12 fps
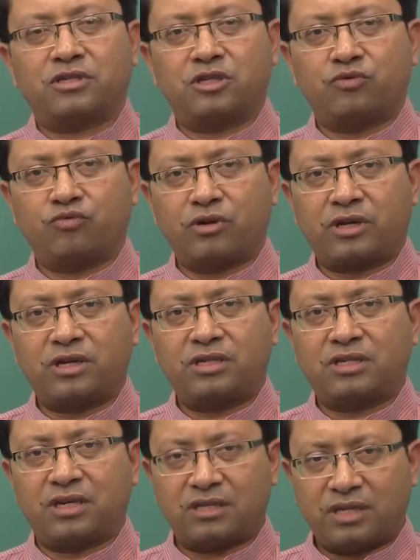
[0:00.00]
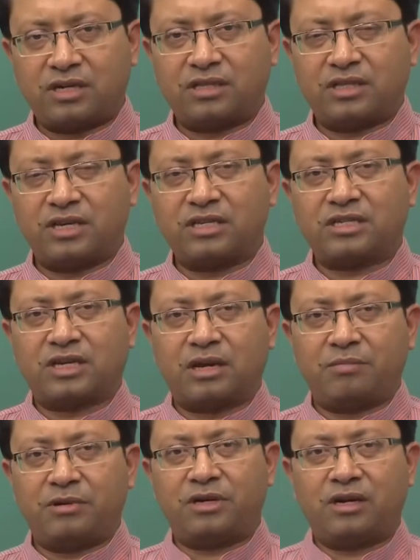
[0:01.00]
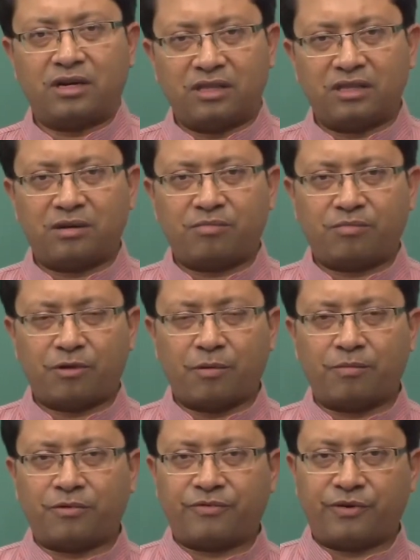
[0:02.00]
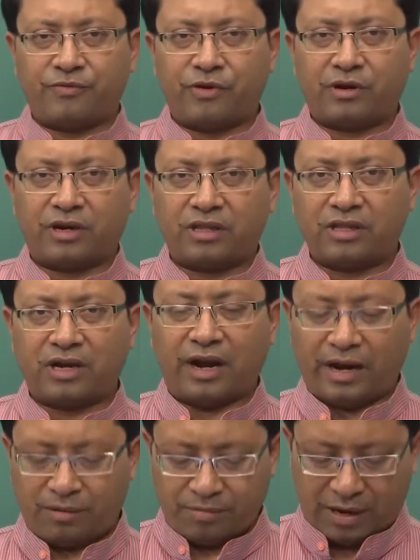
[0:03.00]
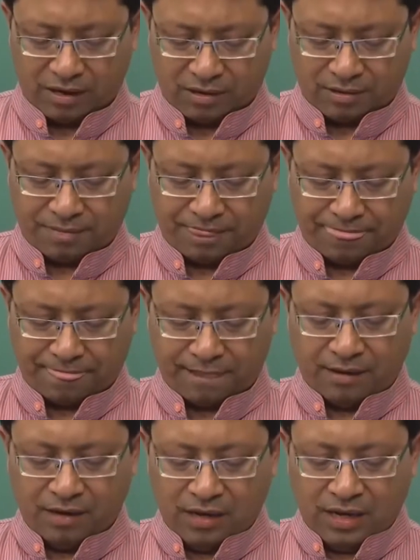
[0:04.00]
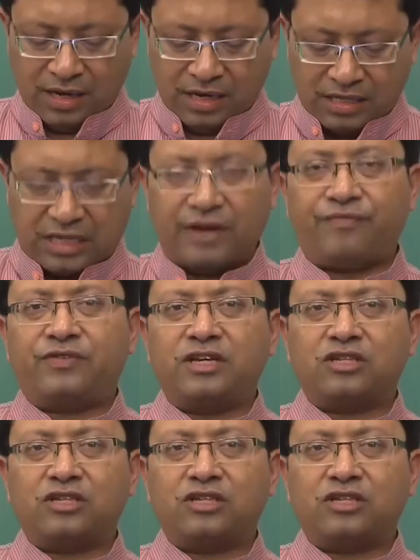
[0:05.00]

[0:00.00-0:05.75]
is working, such that things can be done in the proper framework in the right manner. Safety is